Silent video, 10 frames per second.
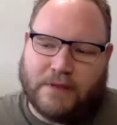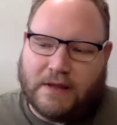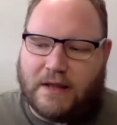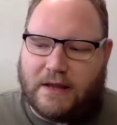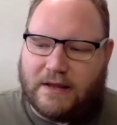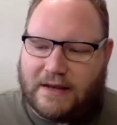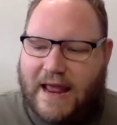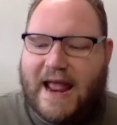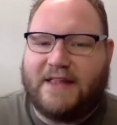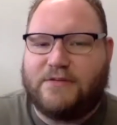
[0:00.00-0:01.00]

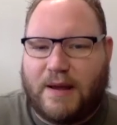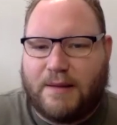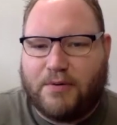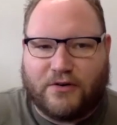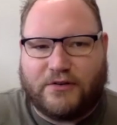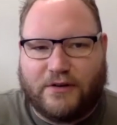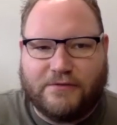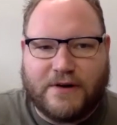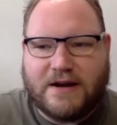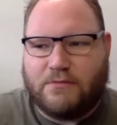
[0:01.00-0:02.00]
enhance my personal
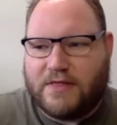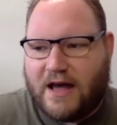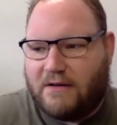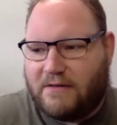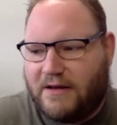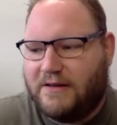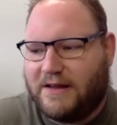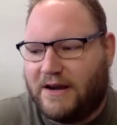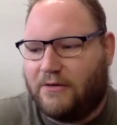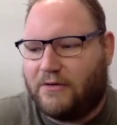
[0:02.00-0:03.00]
freedom without,
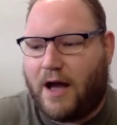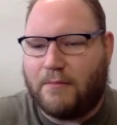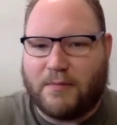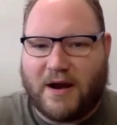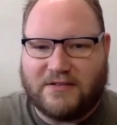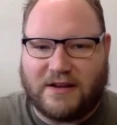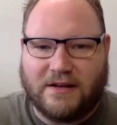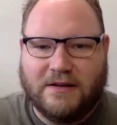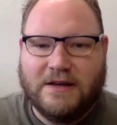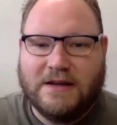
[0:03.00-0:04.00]
you know, compromising
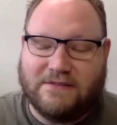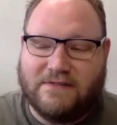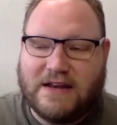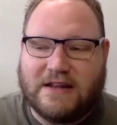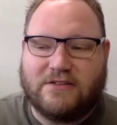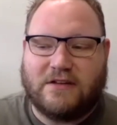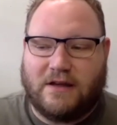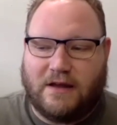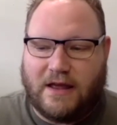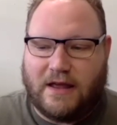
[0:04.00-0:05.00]
convenience
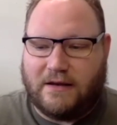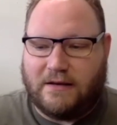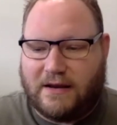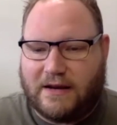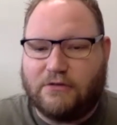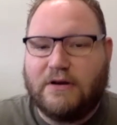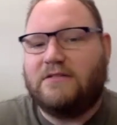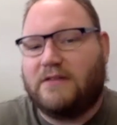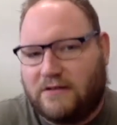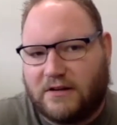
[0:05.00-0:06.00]
and
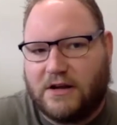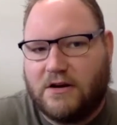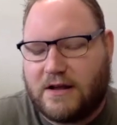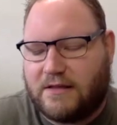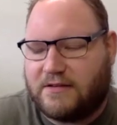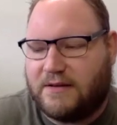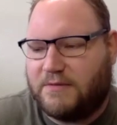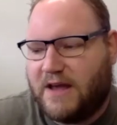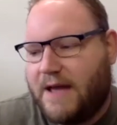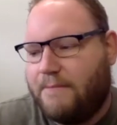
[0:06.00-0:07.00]
increasing security at the same
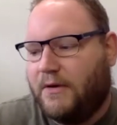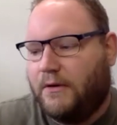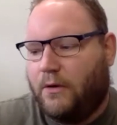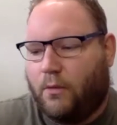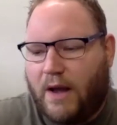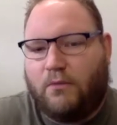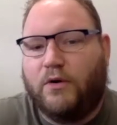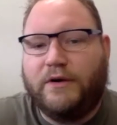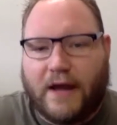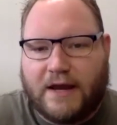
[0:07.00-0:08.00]
time. Why
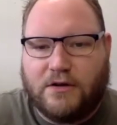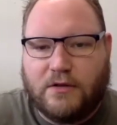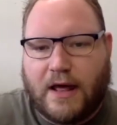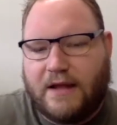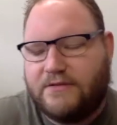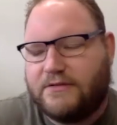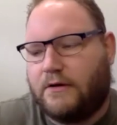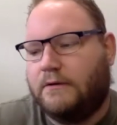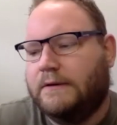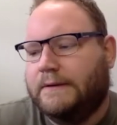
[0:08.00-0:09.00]
wouldn't I do that?
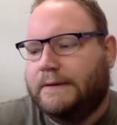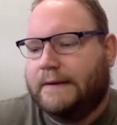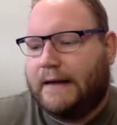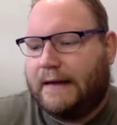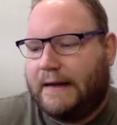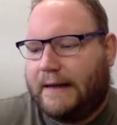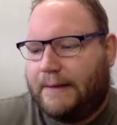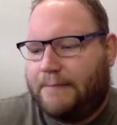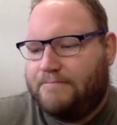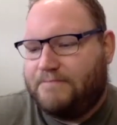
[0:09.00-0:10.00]
So
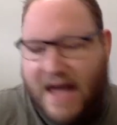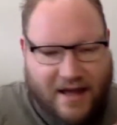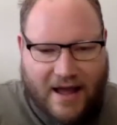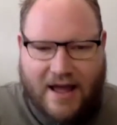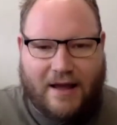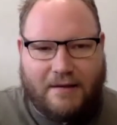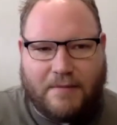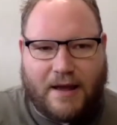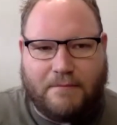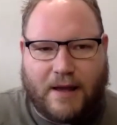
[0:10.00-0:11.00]

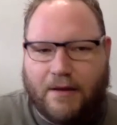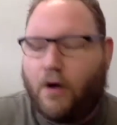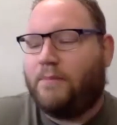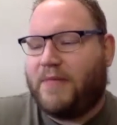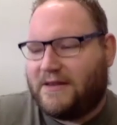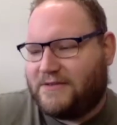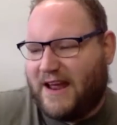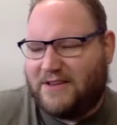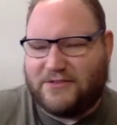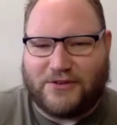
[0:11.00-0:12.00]
I hope that
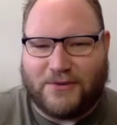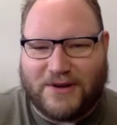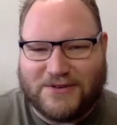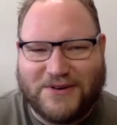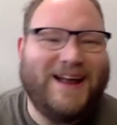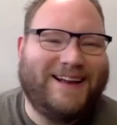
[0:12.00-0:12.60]
answers the question.